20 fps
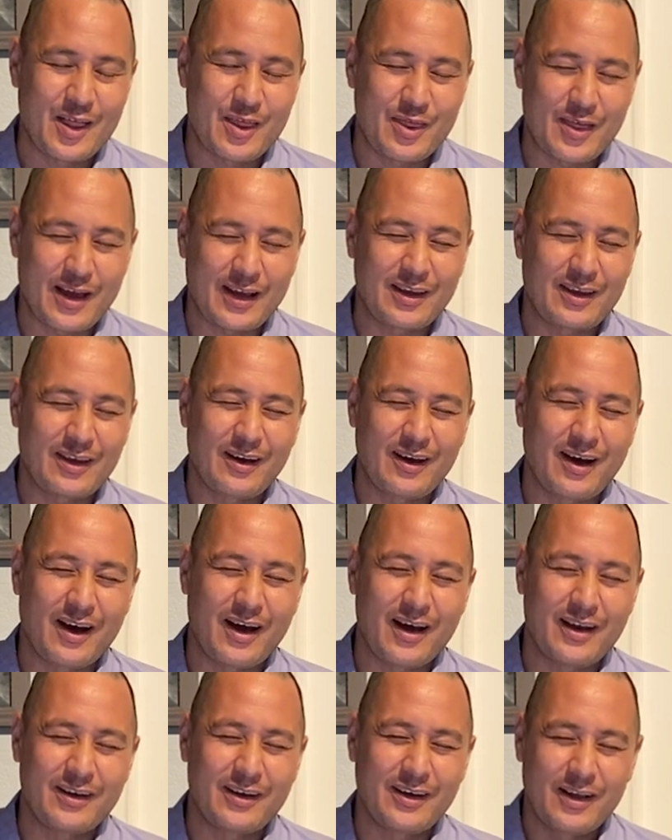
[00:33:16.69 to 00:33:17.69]
Thank you,
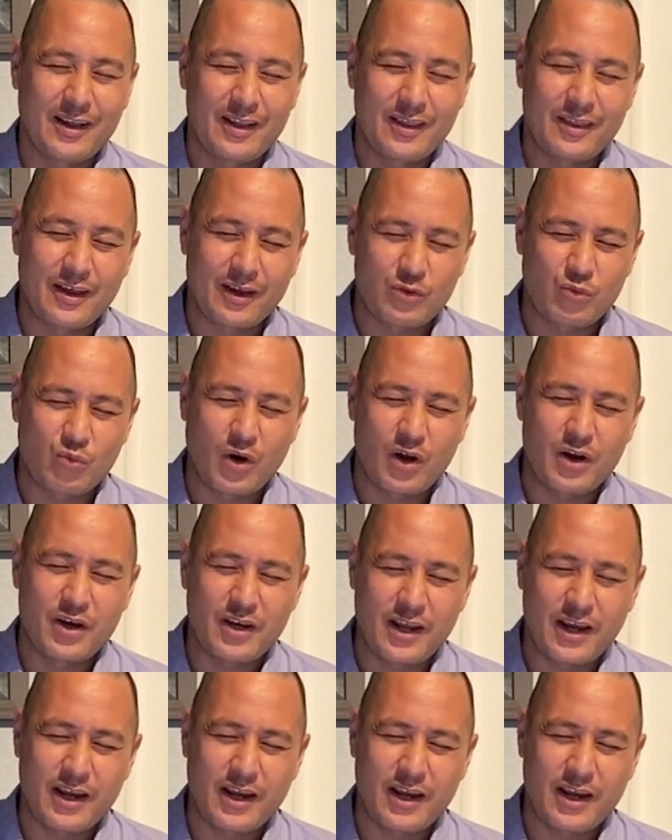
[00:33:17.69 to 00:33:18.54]
God, that one